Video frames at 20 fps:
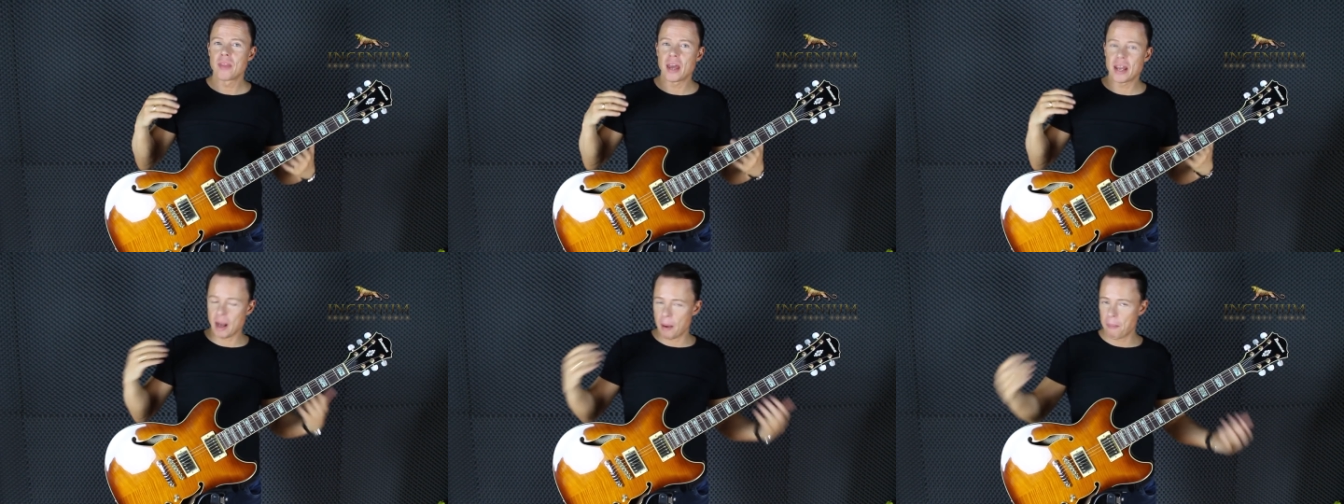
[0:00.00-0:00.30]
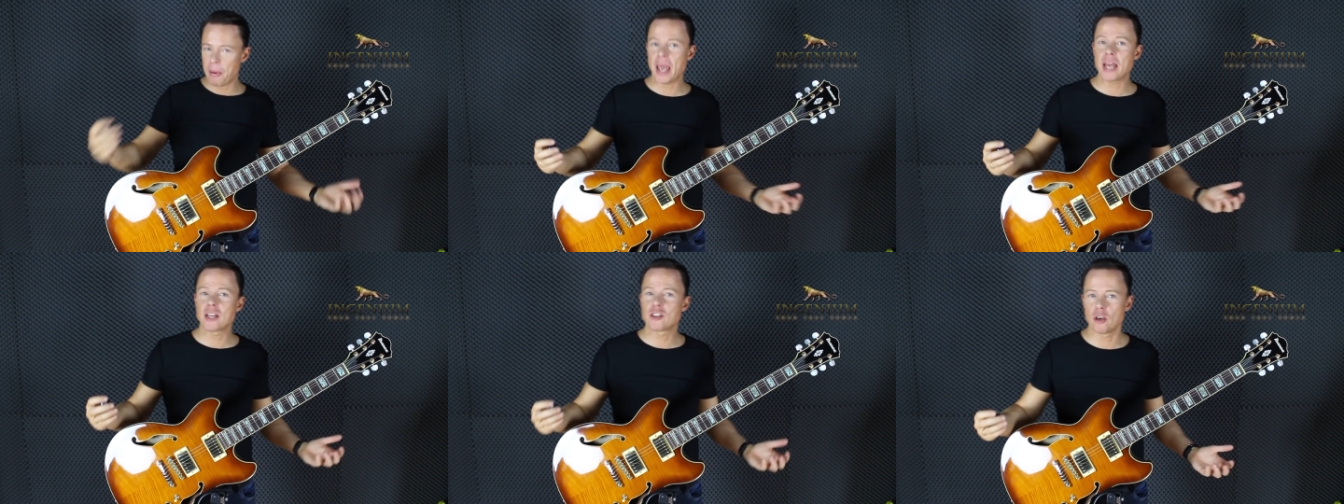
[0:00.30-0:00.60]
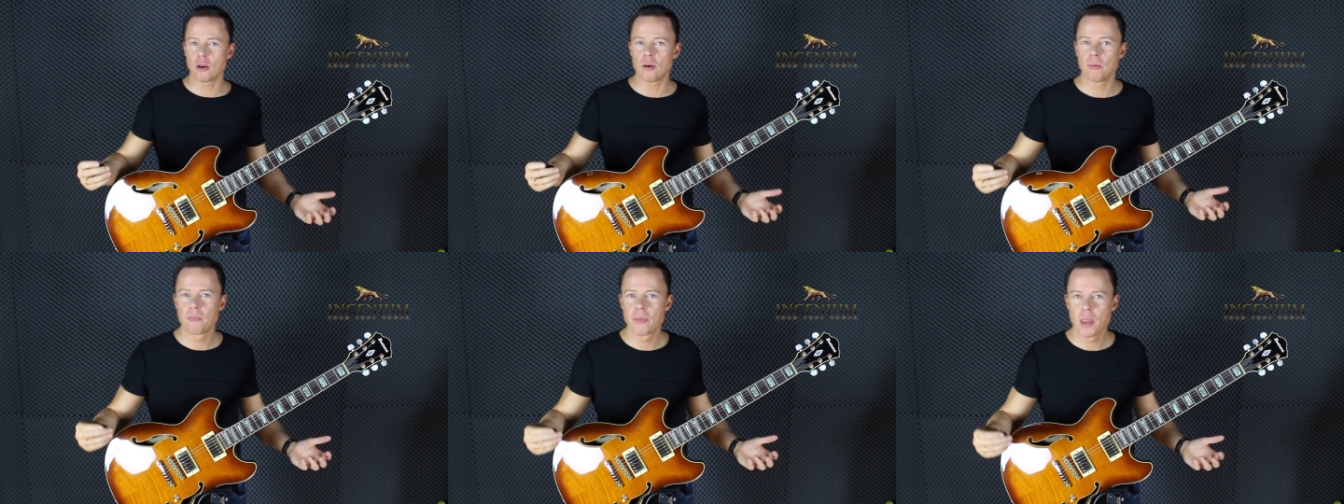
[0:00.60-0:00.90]
an
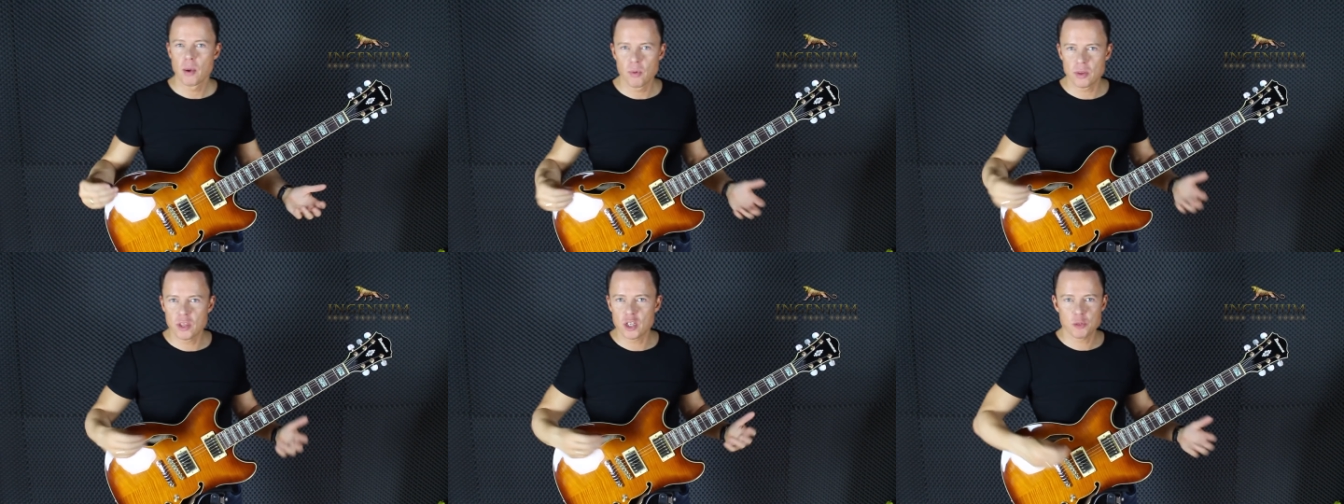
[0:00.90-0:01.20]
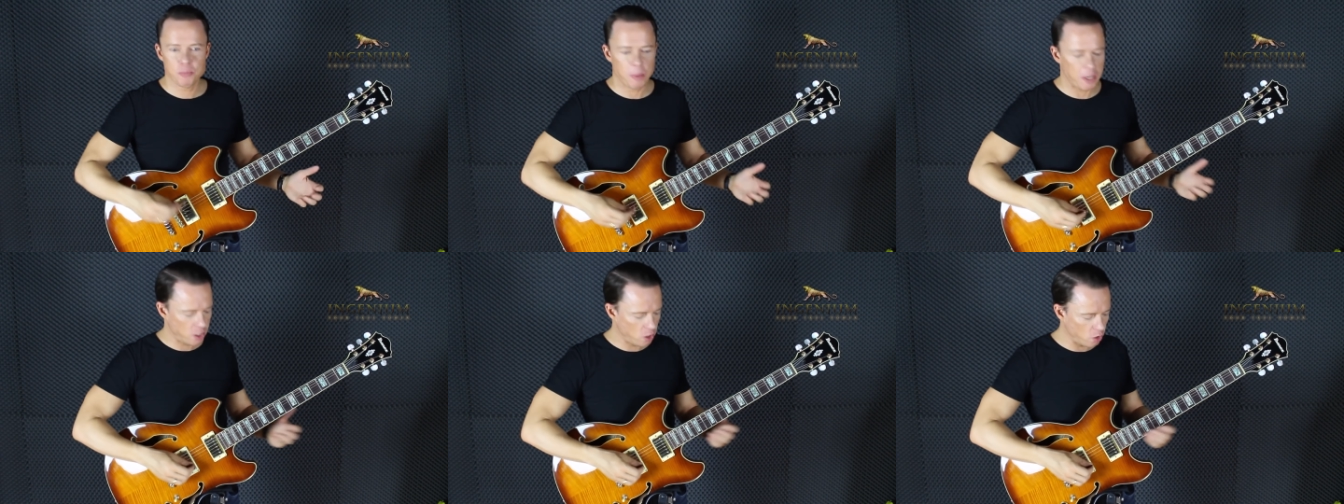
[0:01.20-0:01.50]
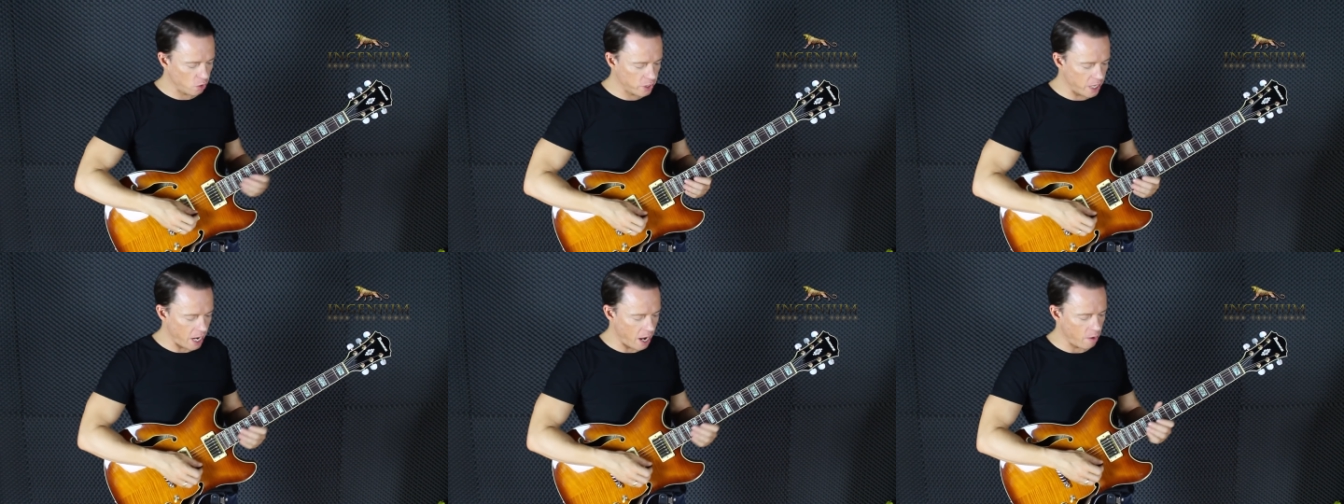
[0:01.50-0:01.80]
arpeggio with a
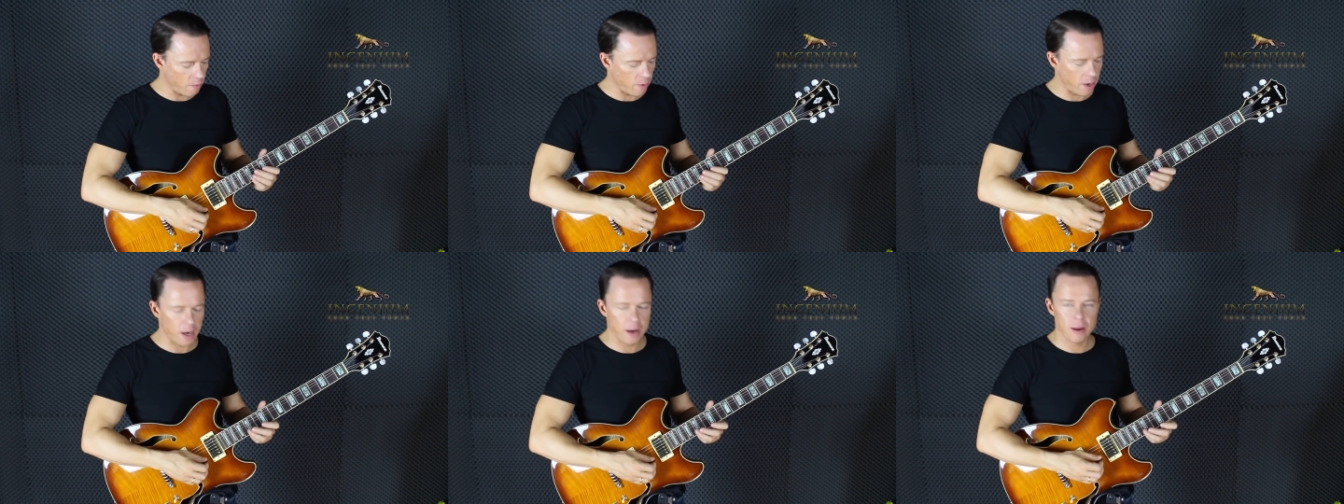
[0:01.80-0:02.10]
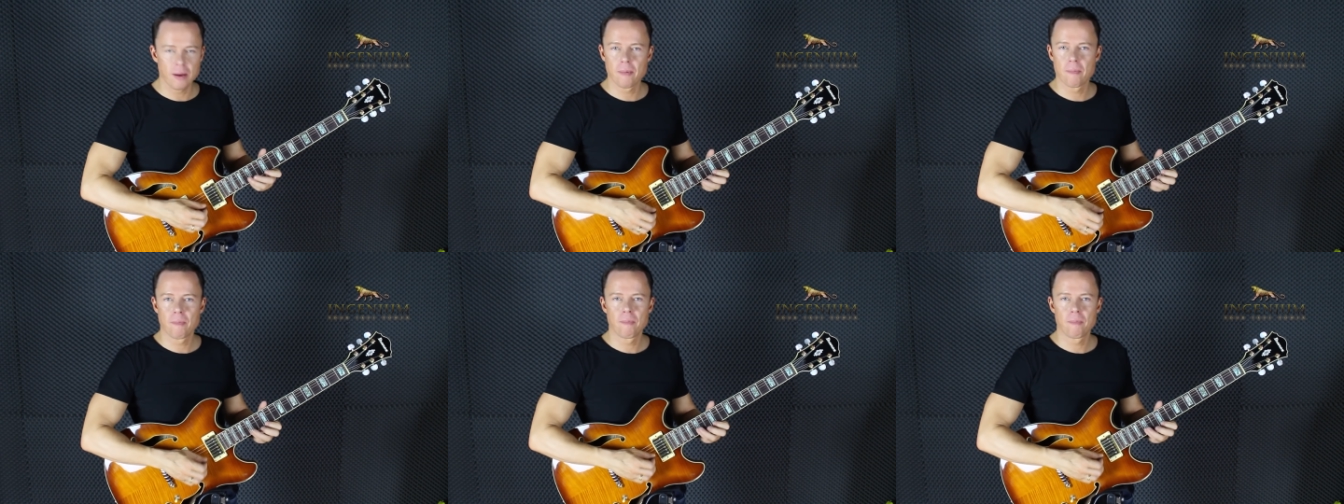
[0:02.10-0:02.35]
special sound, right?